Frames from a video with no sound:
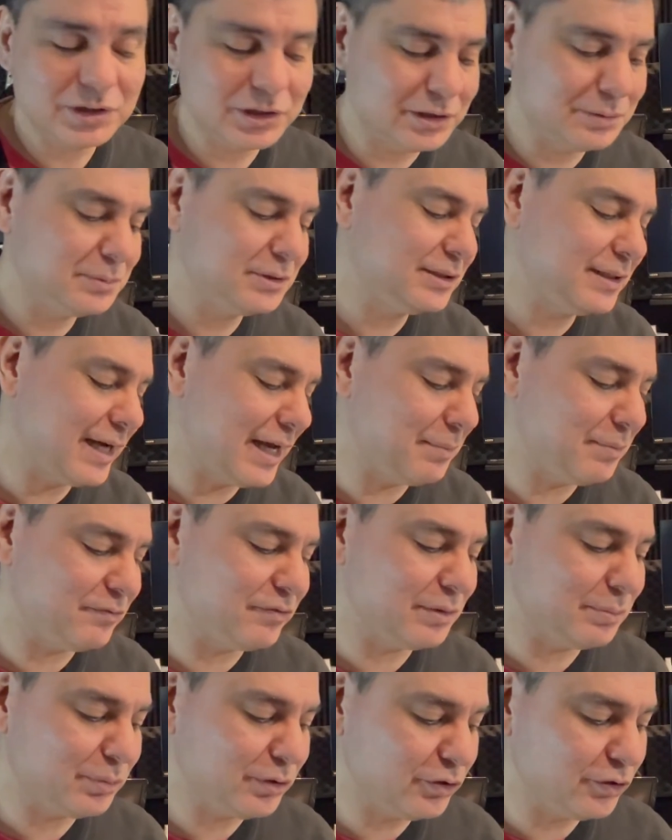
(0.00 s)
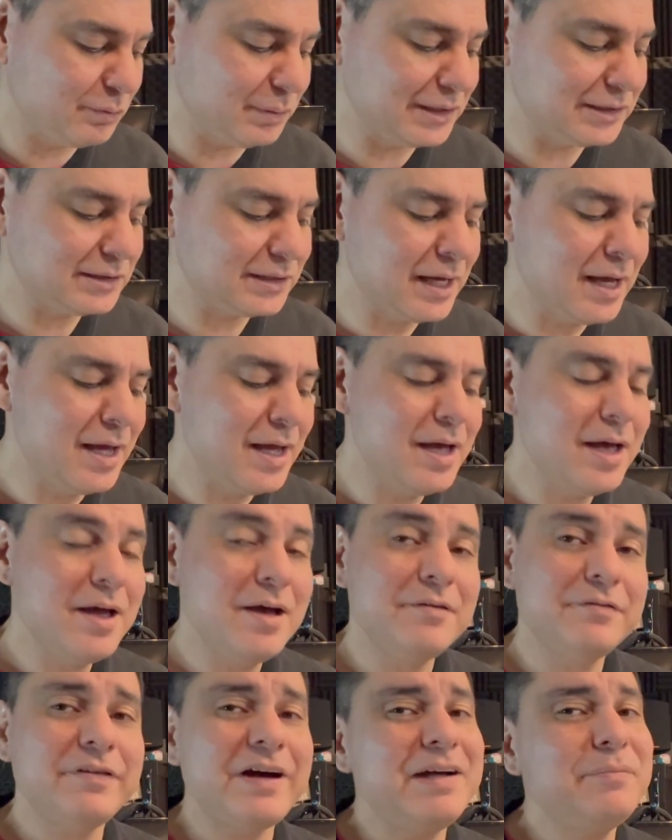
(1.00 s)
terms type of improvements.
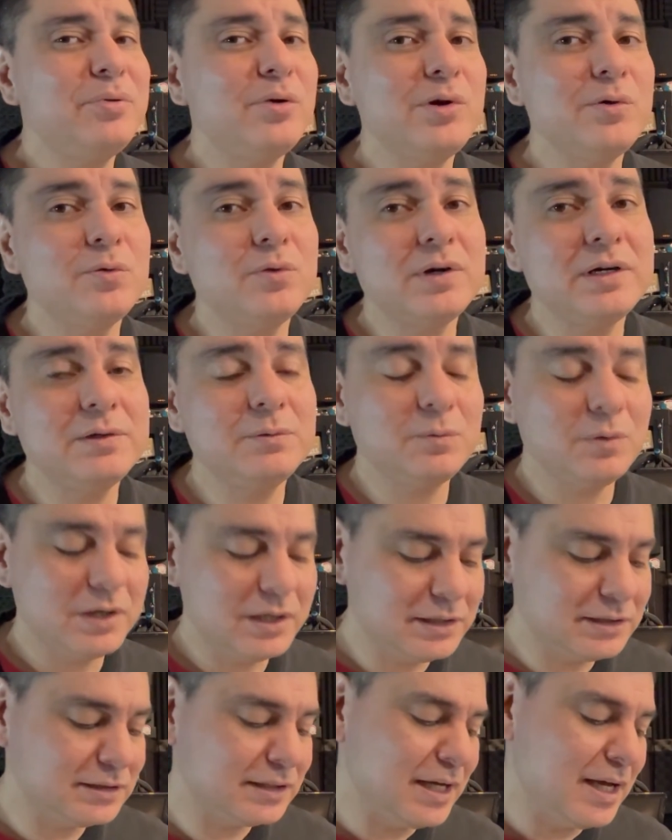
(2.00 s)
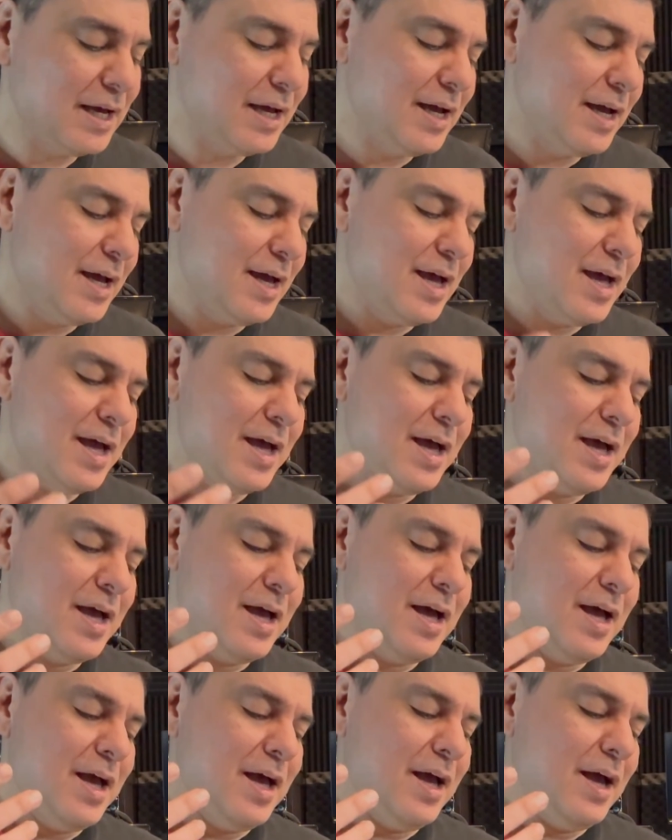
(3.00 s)
5.1 was
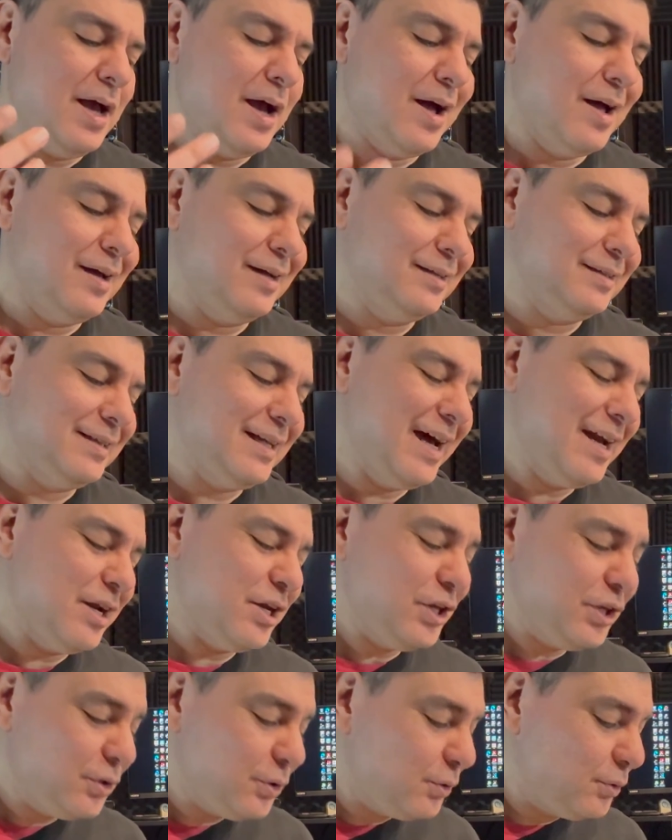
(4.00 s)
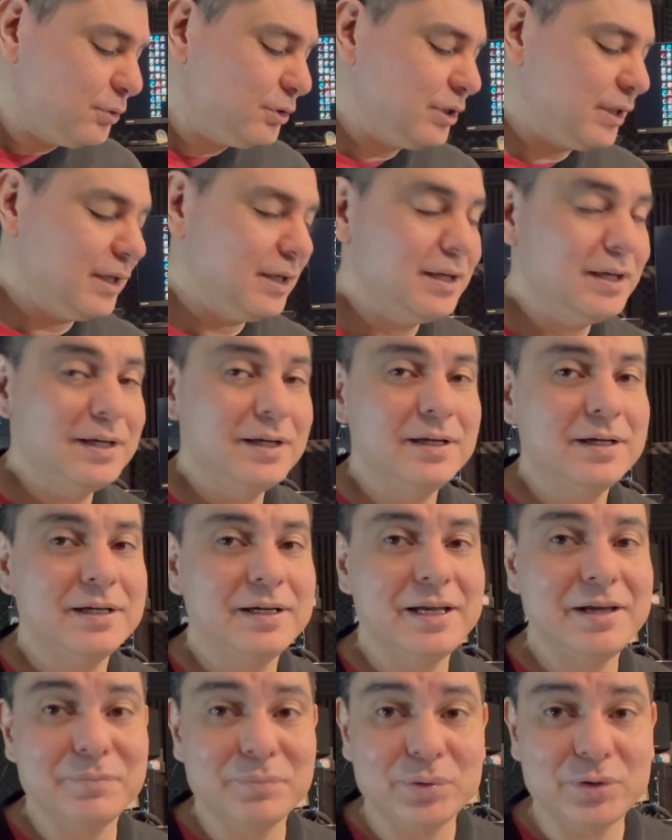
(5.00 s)
not a huge
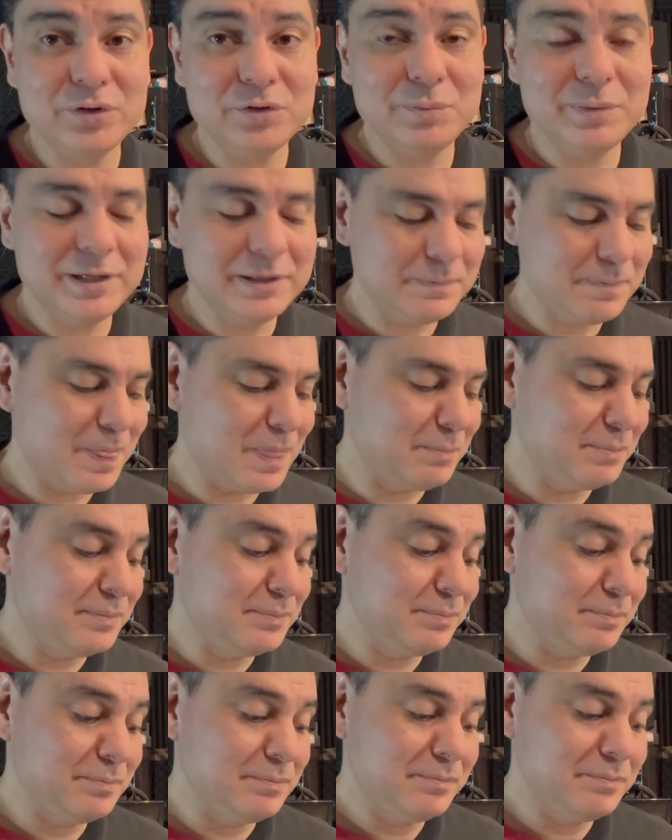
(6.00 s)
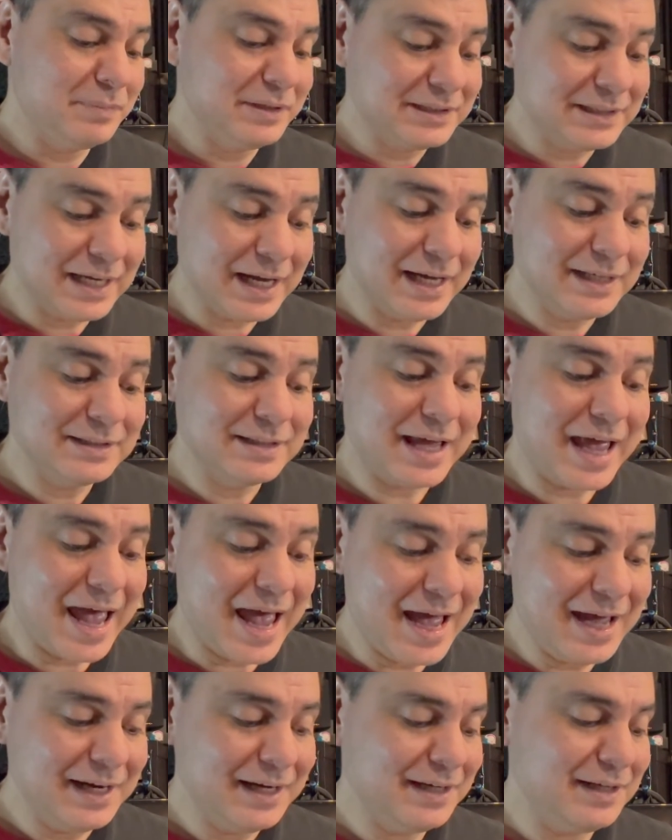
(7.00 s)
improvement besides
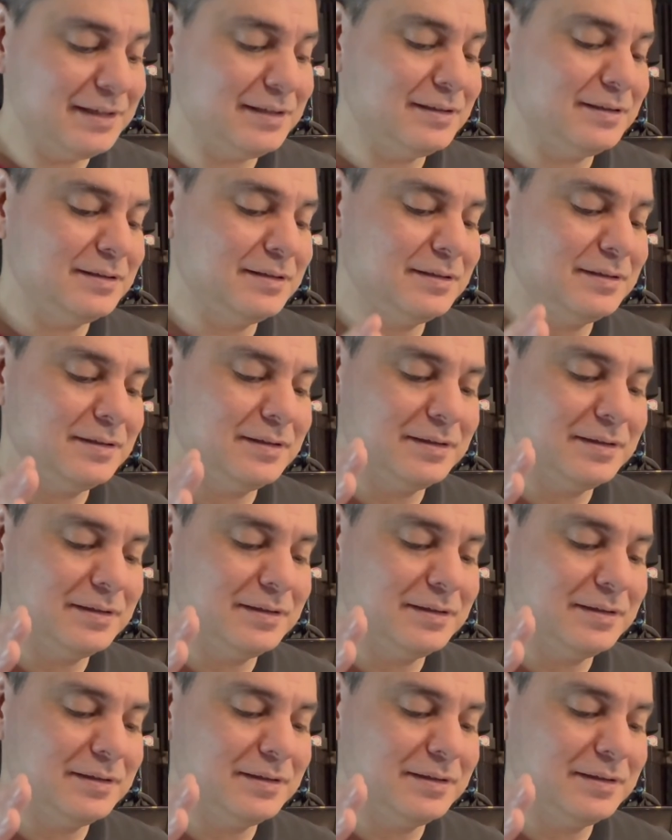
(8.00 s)
adding